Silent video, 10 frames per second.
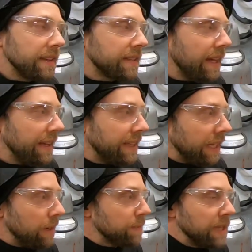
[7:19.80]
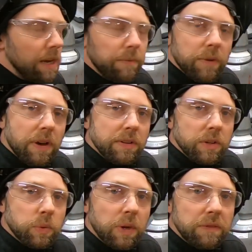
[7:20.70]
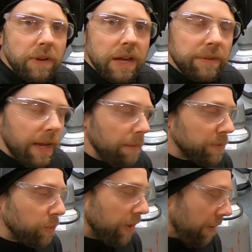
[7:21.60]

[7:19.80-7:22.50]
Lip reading: the Titanium set up for 125 amps. We're going